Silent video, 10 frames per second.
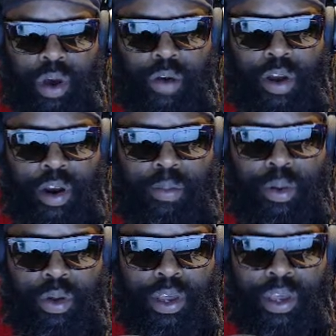1,200
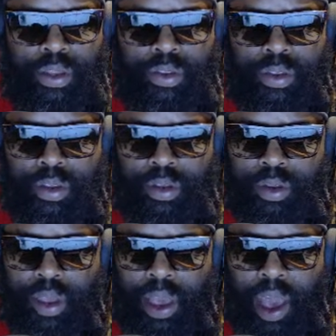employees,
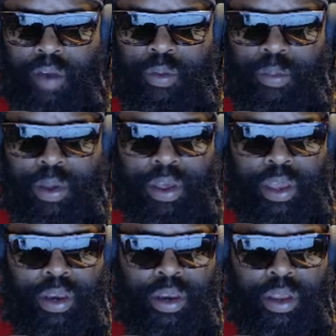half a
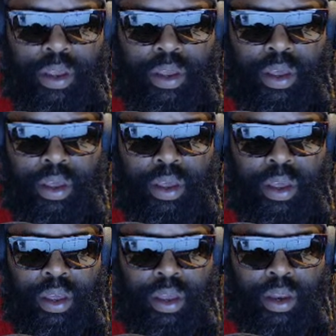billion.
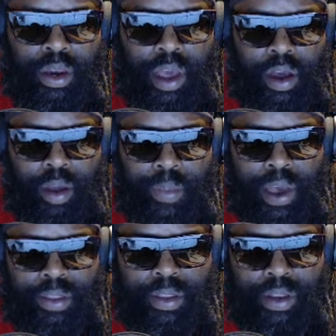Now come
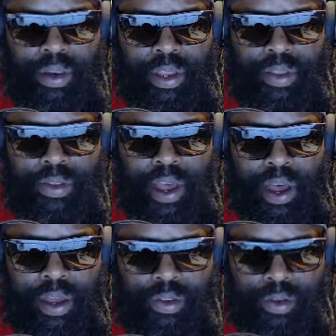back to these
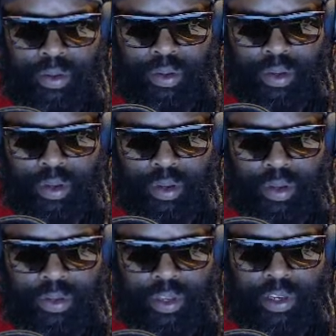guys,
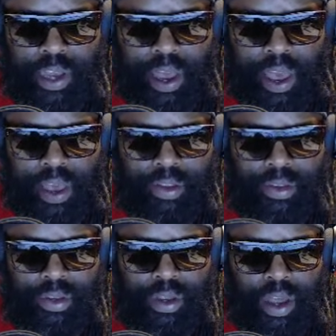
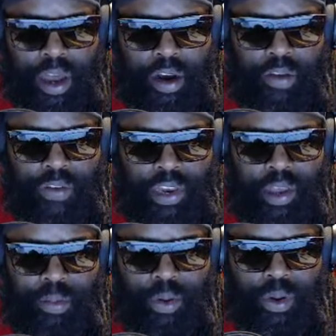CGIX,
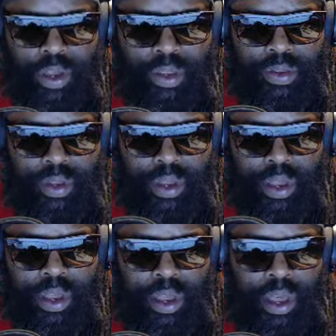150 employees,
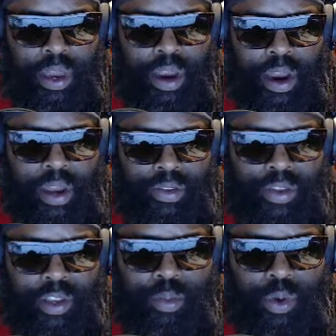and they're at
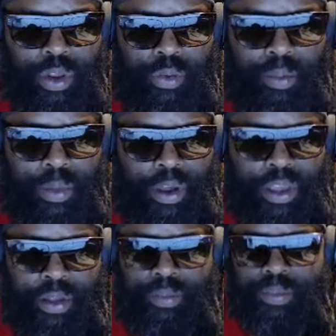6.3
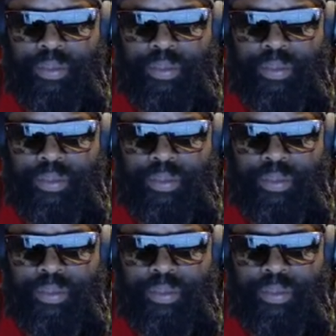million.